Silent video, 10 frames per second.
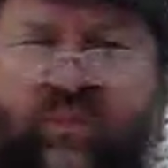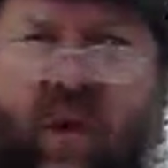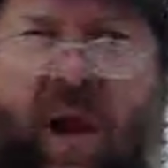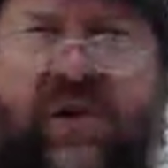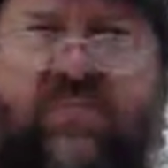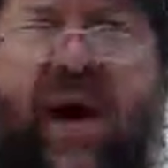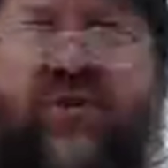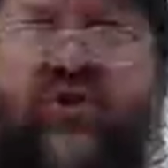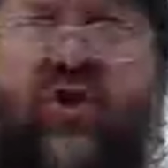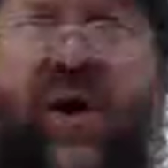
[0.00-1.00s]
That's
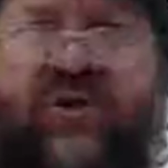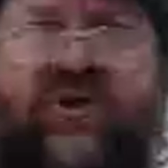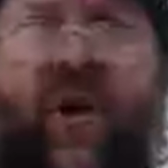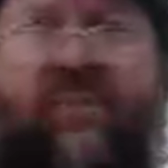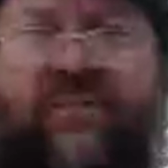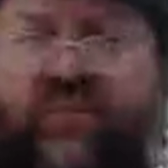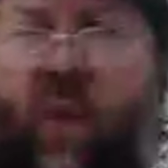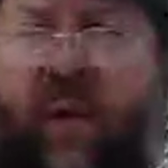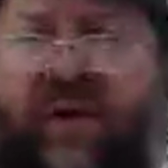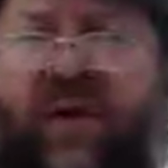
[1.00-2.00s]
much nicer
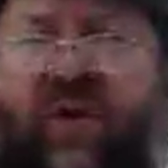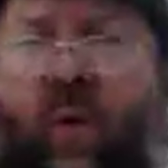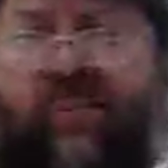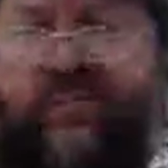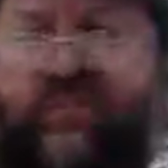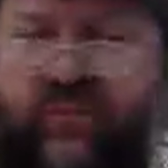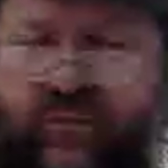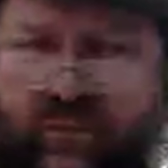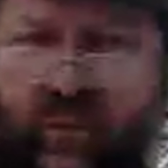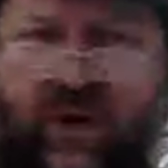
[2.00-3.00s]
than the other one.
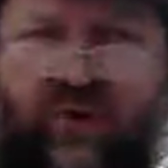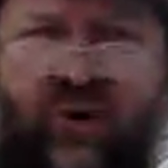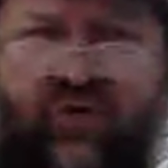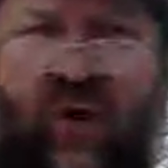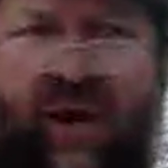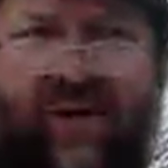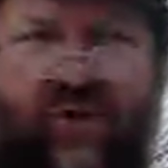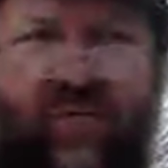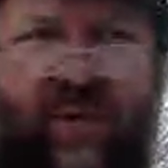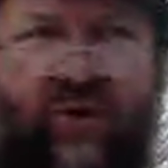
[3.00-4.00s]
Not dried out
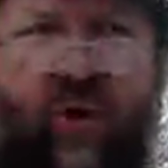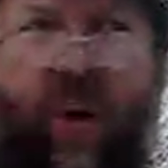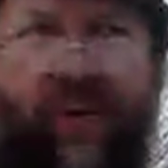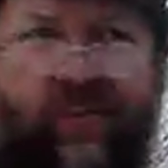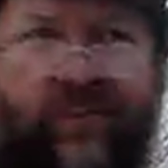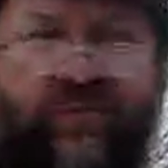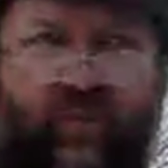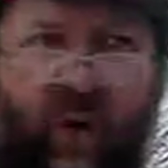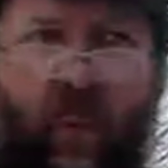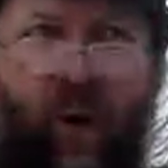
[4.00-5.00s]
so much.
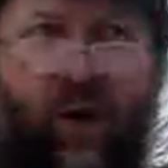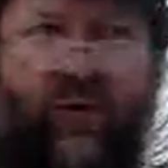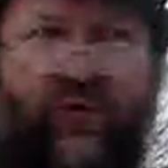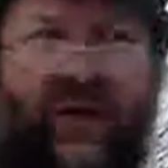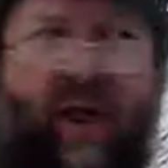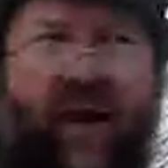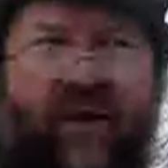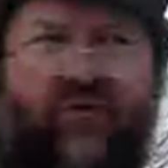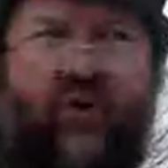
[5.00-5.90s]
My good friend Andrew